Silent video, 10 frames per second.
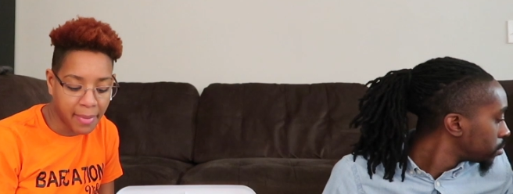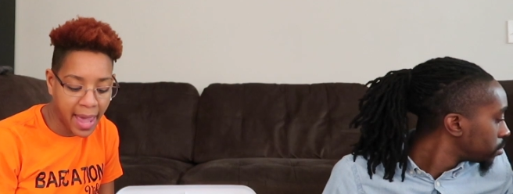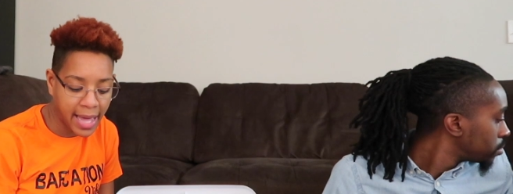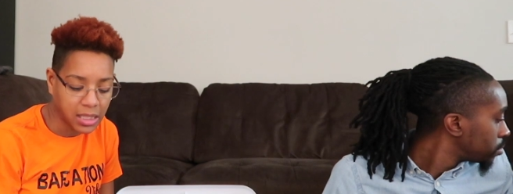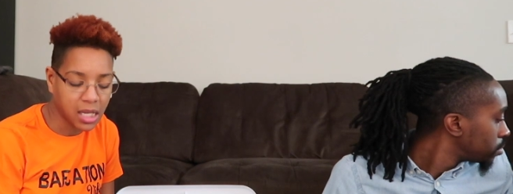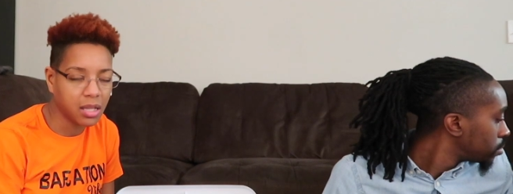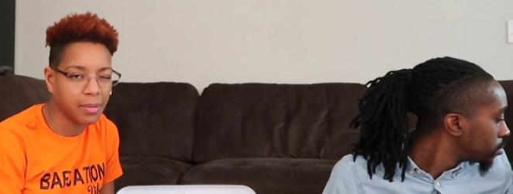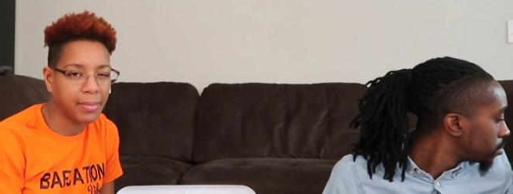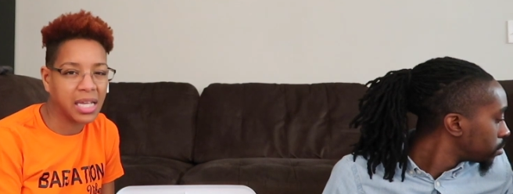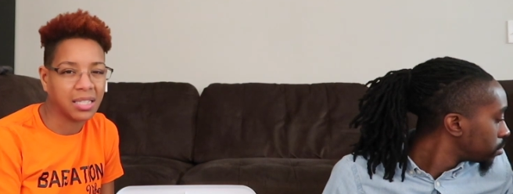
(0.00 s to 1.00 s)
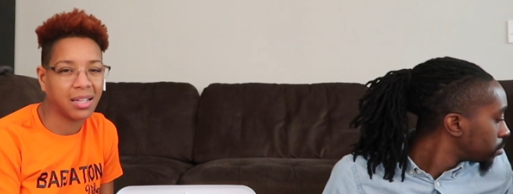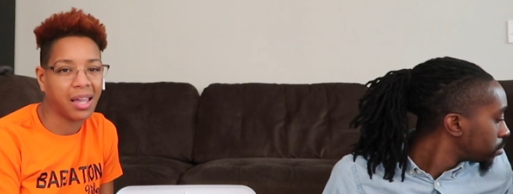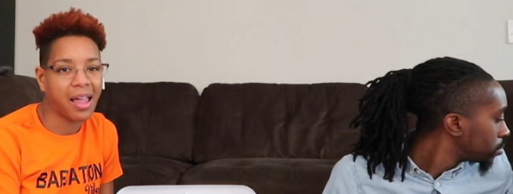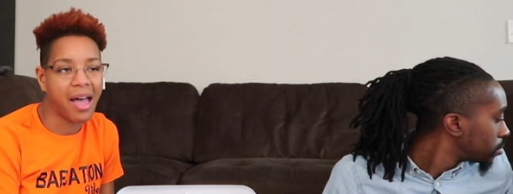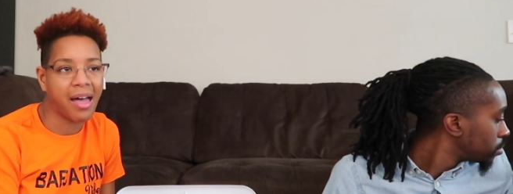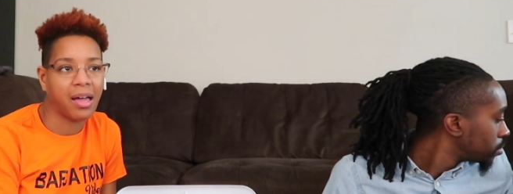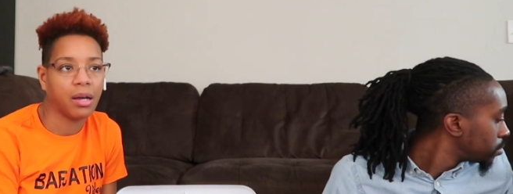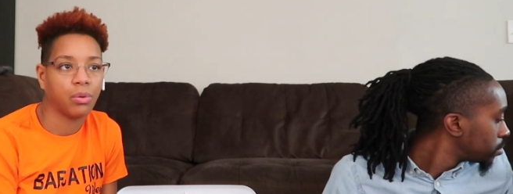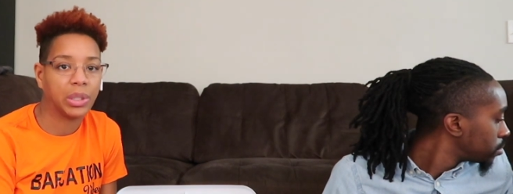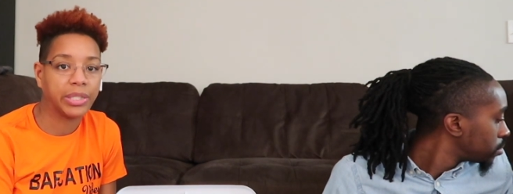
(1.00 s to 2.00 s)
Speaker 1: mats. The other mats that they
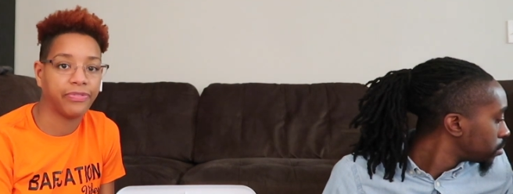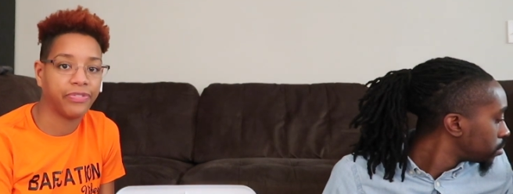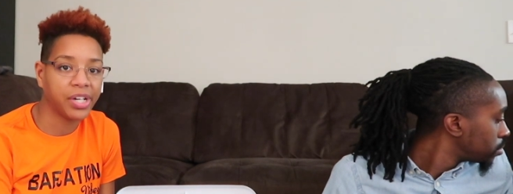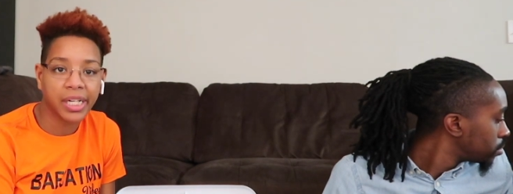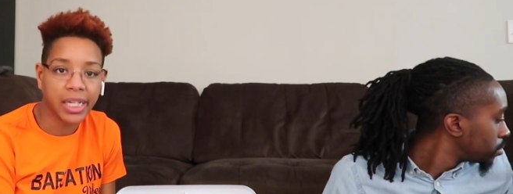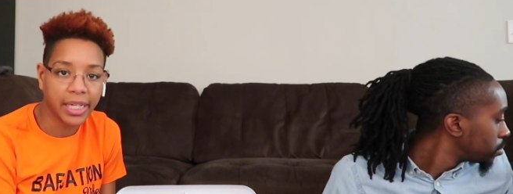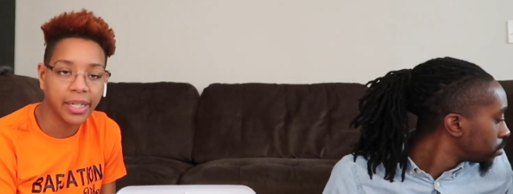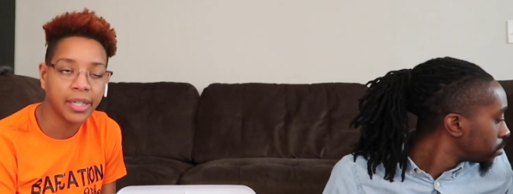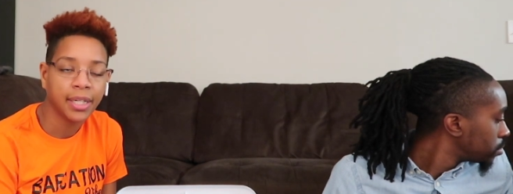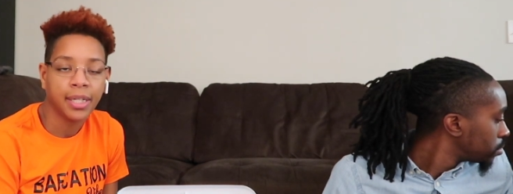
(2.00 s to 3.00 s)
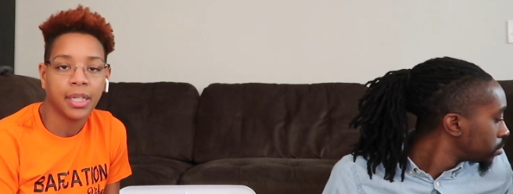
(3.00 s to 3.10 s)
had was fugly.